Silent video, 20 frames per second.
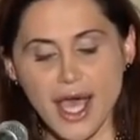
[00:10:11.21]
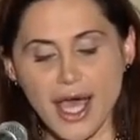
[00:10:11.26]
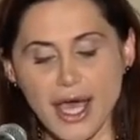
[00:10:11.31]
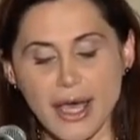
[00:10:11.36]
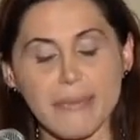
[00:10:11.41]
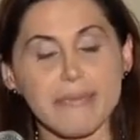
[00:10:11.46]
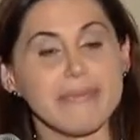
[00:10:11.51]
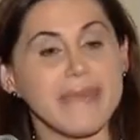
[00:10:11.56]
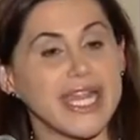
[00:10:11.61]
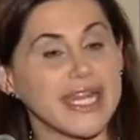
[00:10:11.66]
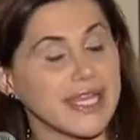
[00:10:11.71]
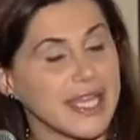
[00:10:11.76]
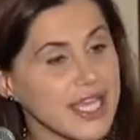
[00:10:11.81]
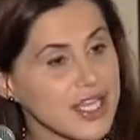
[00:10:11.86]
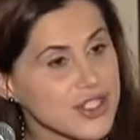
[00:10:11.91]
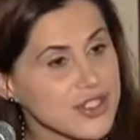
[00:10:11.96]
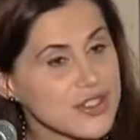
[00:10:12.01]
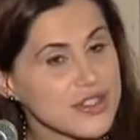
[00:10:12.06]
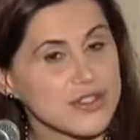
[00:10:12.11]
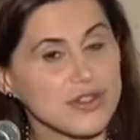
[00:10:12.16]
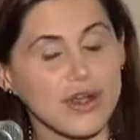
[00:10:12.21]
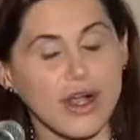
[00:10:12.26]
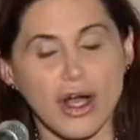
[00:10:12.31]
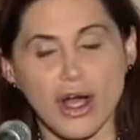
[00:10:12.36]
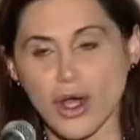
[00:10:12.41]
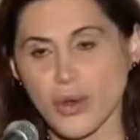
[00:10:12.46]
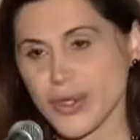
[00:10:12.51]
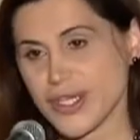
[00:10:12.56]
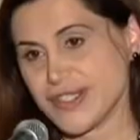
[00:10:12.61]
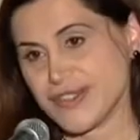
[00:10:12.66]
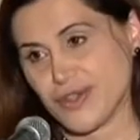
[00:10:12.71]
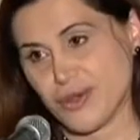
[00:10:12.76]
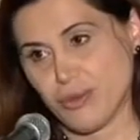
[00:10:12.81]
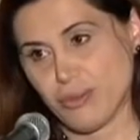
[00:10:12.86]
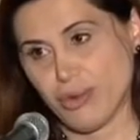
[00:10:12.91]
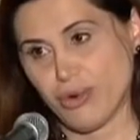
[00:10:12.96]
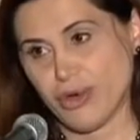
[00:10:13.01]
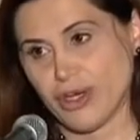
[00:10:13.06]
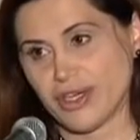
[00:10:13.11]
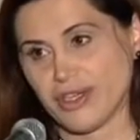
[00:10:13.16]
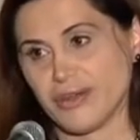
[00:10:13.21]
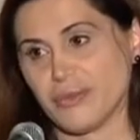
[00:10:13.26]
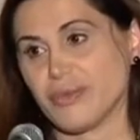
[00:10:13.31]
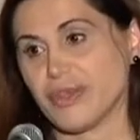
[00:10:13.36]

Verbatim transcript: Uh, medications are always so important,